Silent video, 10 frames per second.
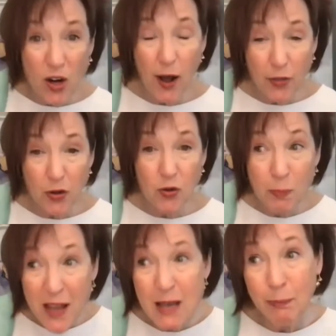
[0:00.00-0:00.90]
other
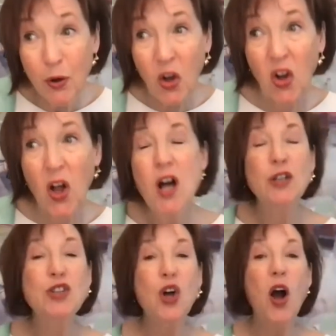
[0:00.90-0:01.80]
people,
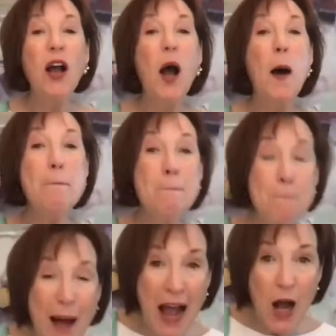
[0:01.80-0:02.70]
talk
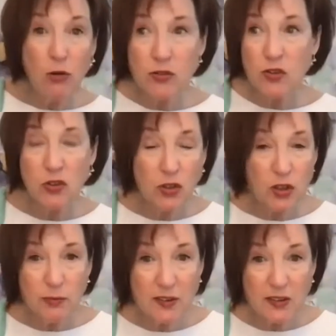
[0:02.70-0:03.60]
about
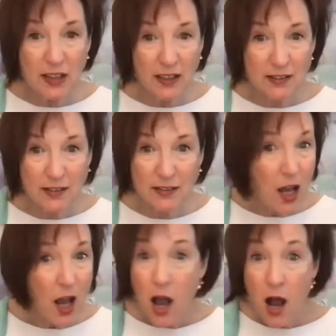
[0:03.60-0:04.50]
circumstances
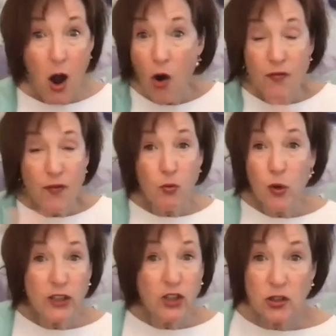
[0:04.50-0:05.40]
over
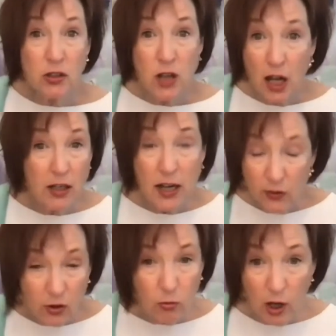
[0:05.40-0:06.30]
which
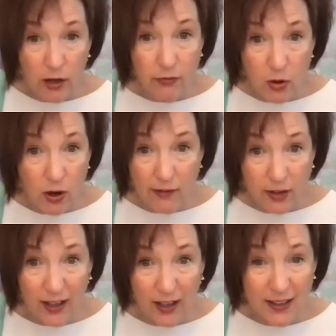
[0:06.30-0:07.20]
neither one of you have
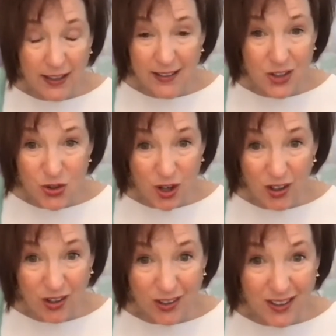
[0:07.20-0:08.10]
any
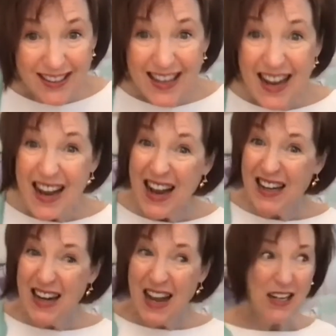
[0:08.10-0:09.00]
control.
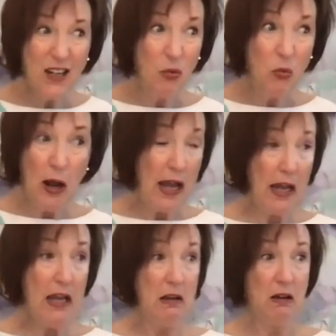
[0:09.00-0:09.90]
And in a
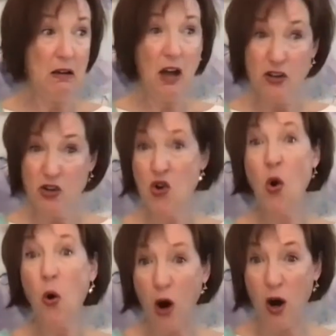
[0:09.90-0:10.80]
way,
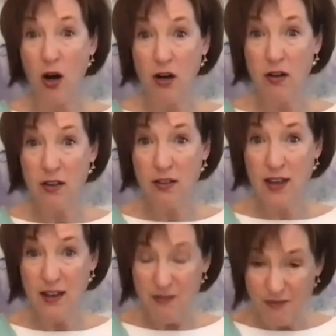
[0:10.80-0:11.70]
ignore
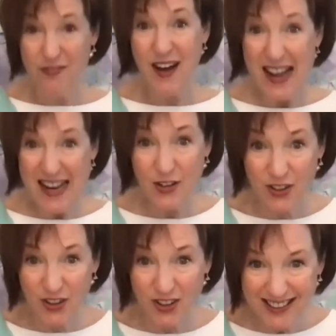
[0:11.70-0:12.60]
the
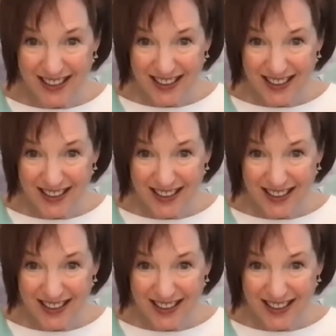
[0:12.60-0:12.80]
vital